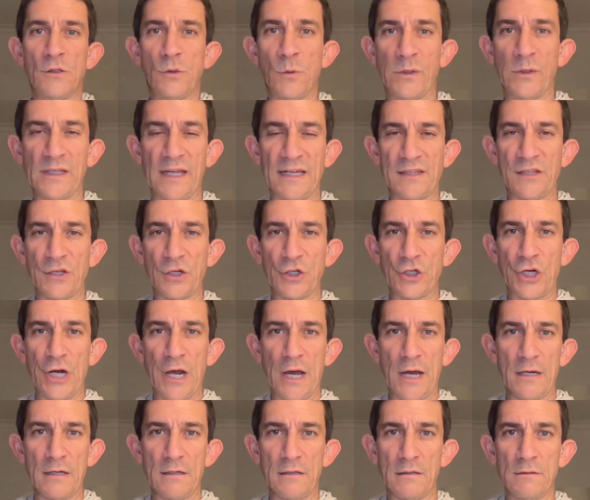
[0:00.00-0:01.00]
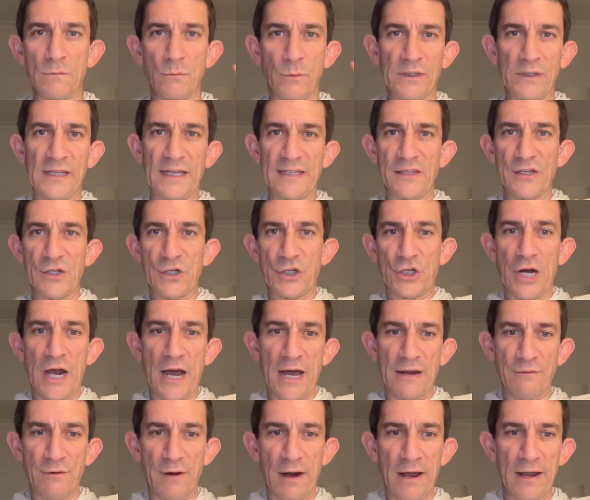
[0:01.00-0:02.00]
Do we like the shot? We like the
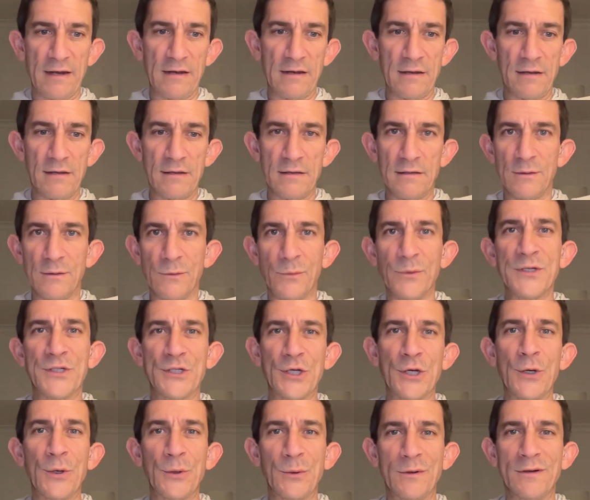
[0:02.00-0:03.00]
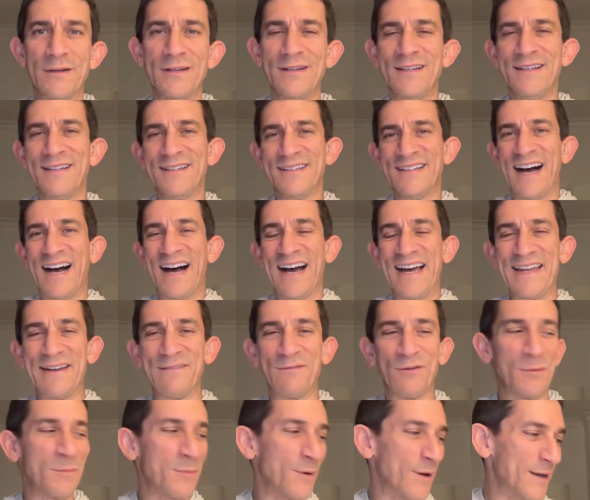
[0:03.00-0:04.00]
shot, right? We do. Hi,
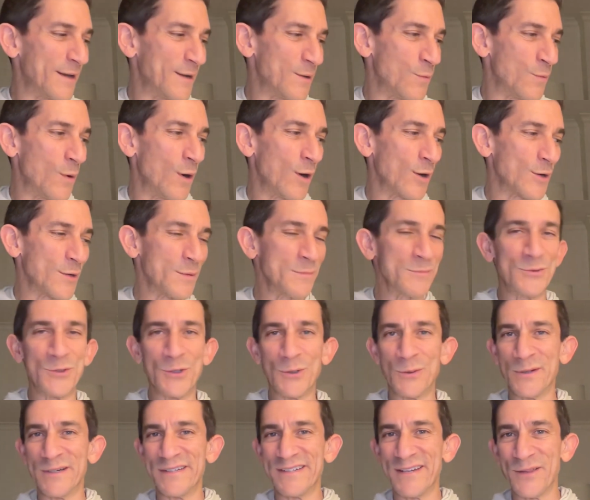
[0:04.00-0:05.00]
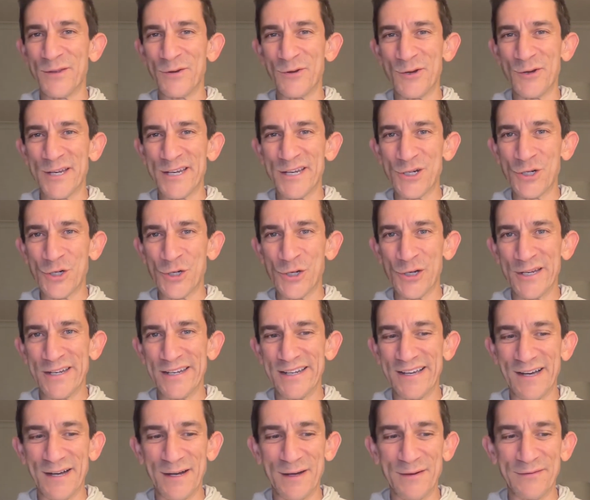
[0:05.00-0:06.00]
everybody. Welcome to another
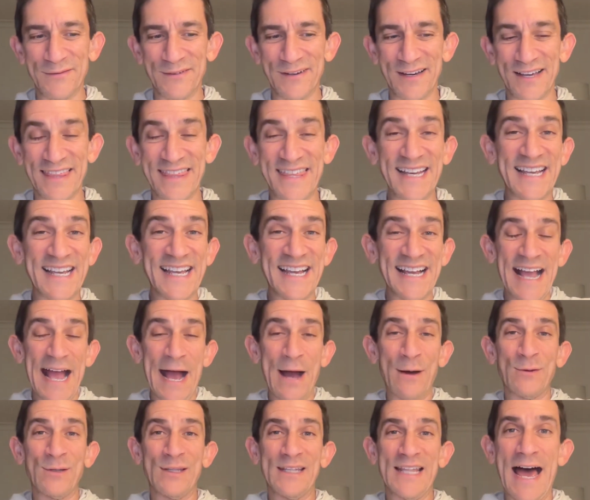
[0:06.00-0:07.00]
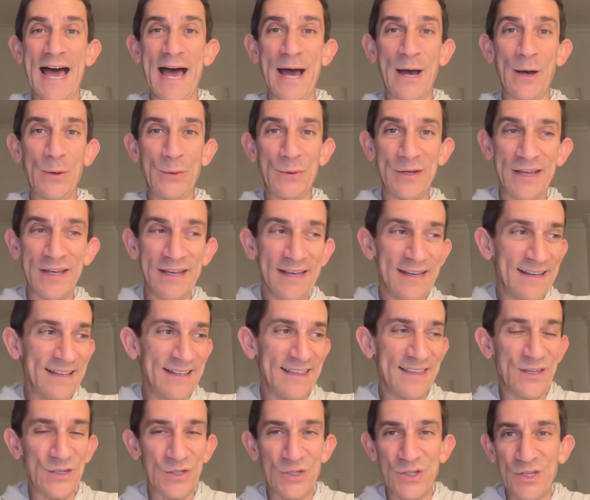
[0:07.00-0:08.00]
edition of Thinking Out Loud.
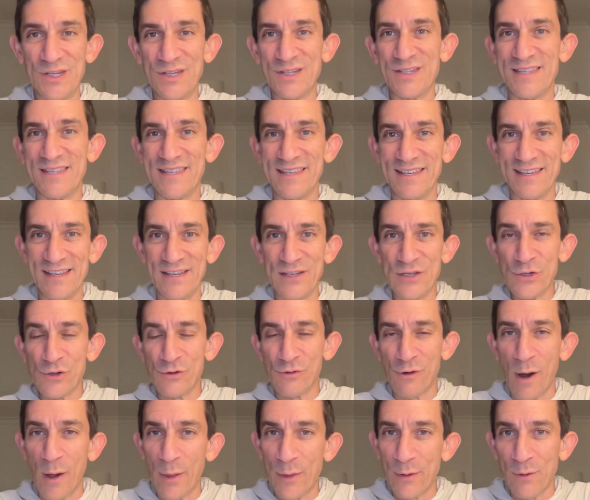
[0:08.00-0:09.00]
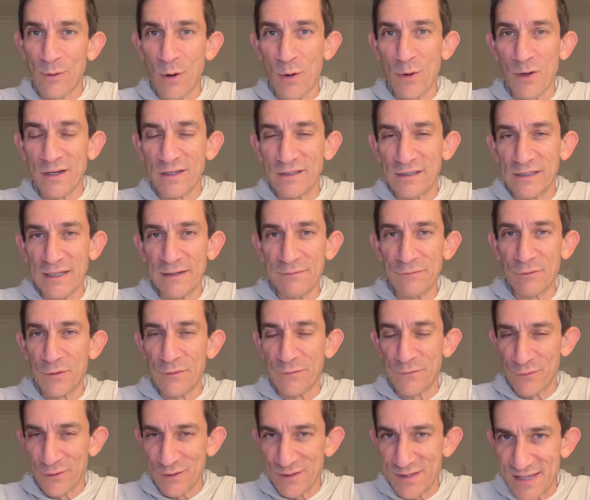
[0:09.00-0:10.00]
This is the You're on the Road in
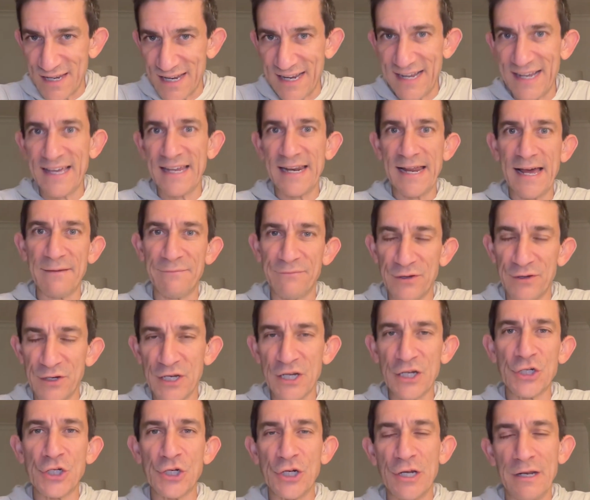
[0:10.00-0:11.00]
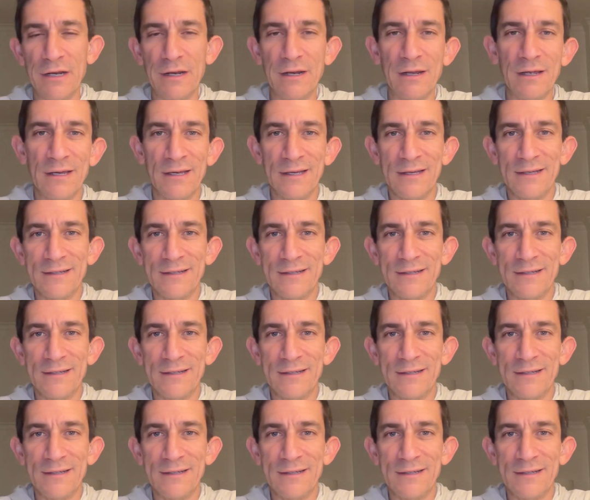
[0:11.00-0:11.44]
Cleveland for TNF edition